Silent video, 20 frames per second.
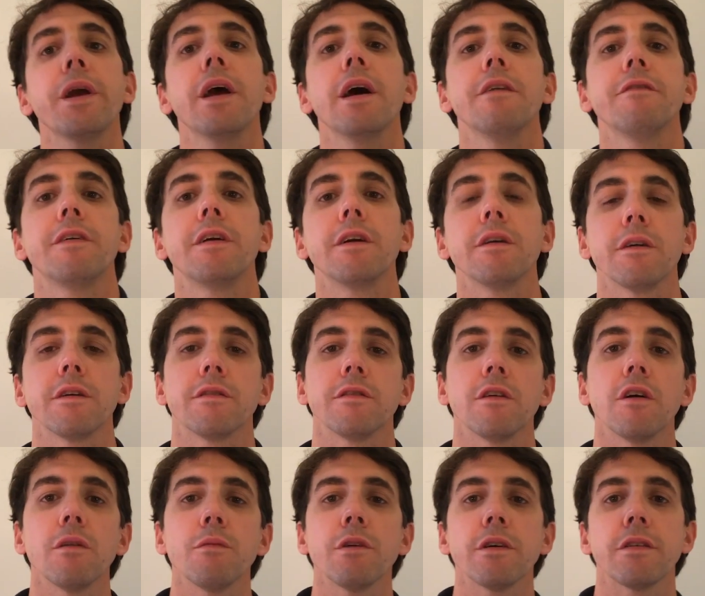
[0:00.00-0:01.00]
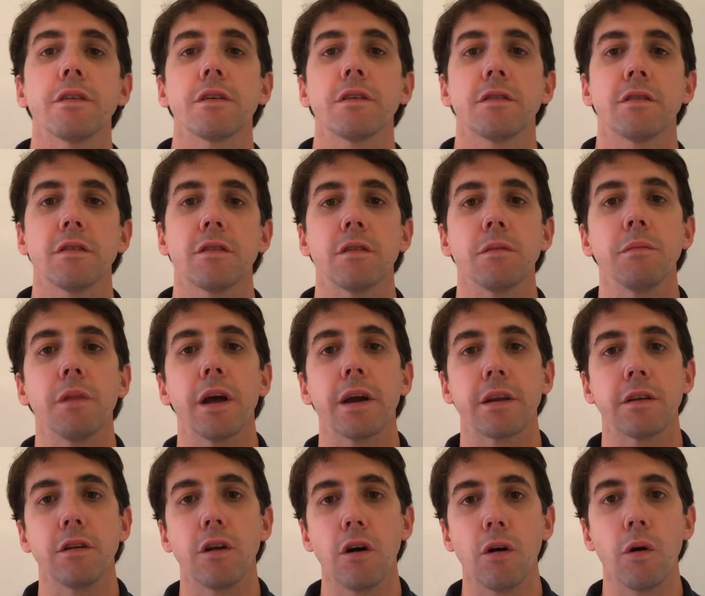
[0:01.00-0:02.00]
we have here is an arm wrestling system
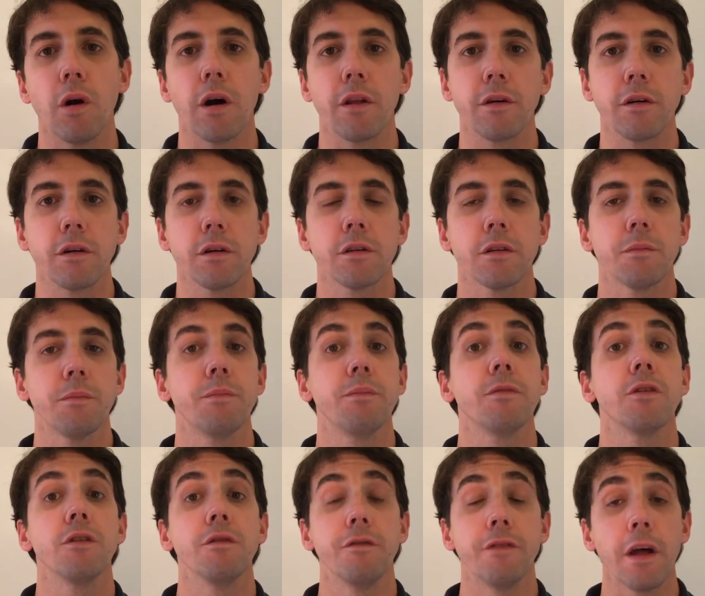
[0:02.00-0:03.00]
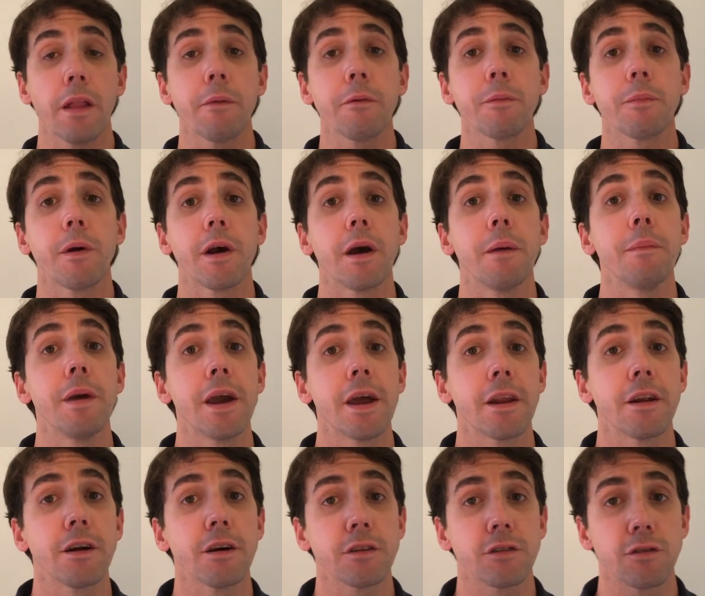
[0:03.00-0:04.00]
like no other, developed by a man
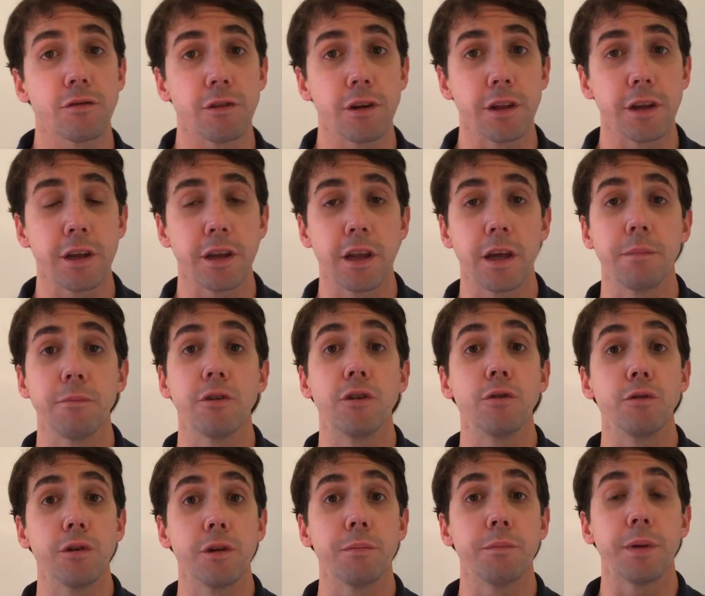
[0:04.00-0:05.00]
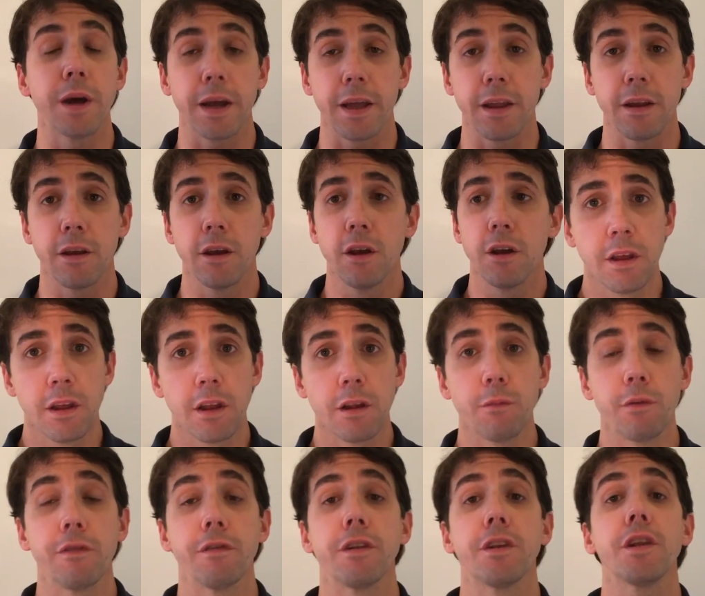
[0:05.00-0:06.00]
in Australia named Dewan Beckett.
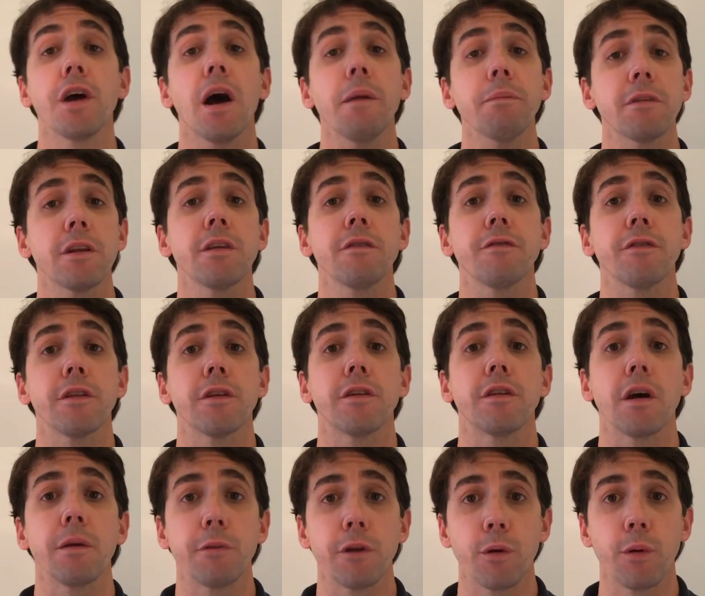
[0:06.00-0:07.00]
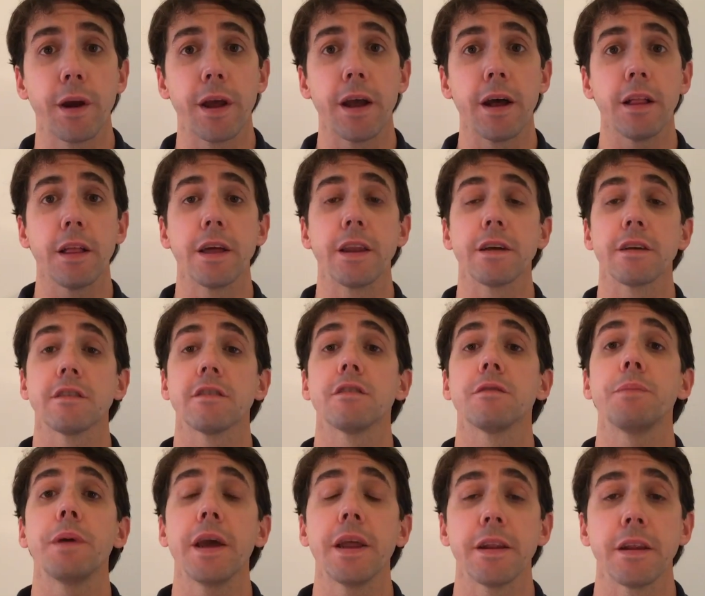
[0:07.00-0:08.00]
We've adopted it for the WAL and
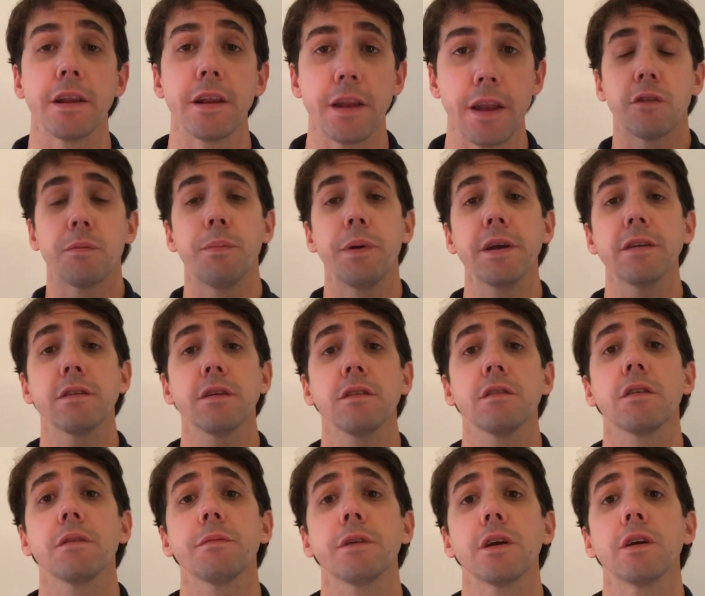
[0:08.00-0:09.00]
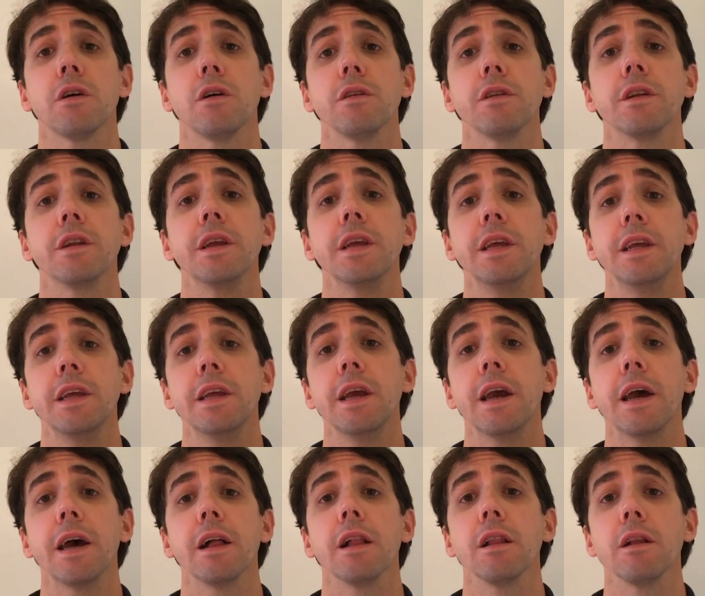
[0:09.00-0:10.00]
expanded it. It's based on something called an
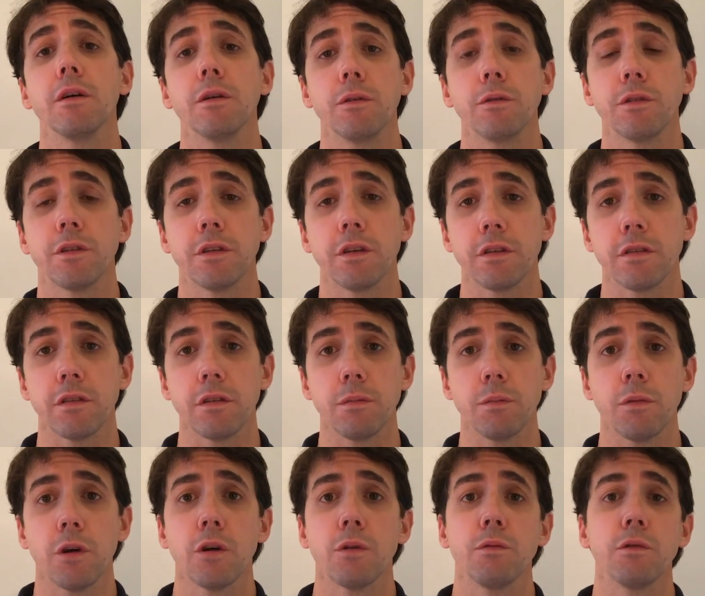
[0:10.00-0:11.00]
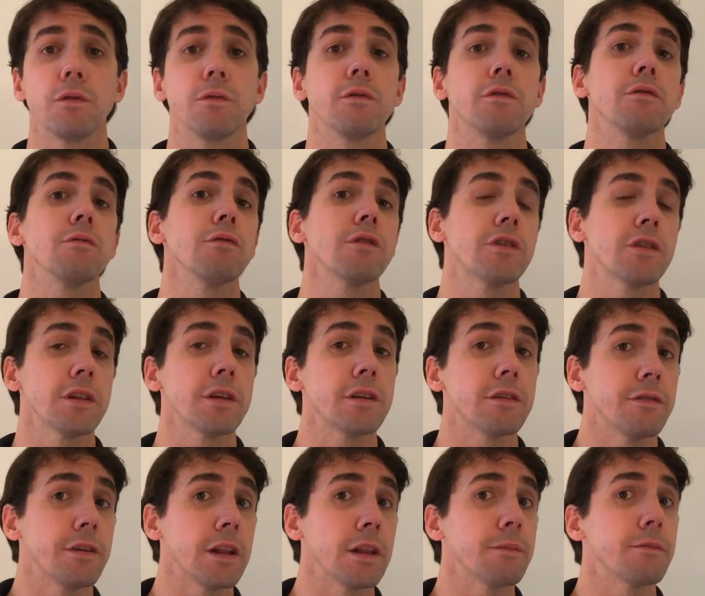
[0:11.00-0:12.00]
ELO system, which was originally
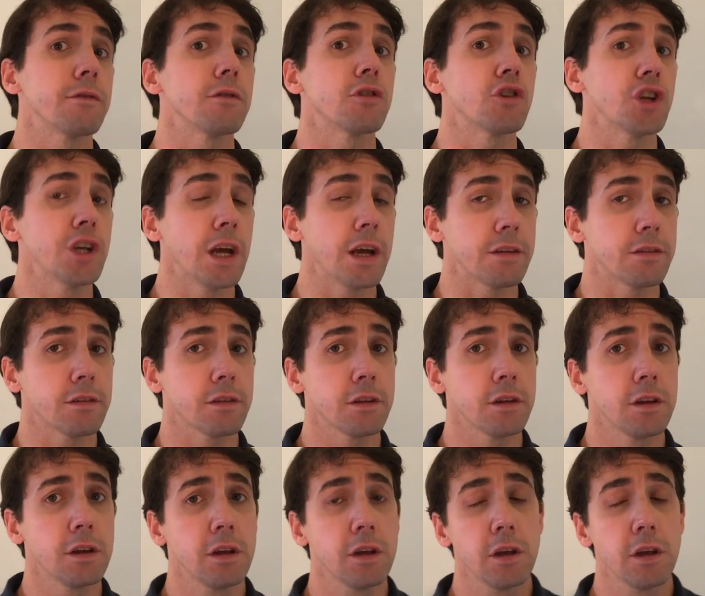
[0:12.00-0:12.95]
developed for chess.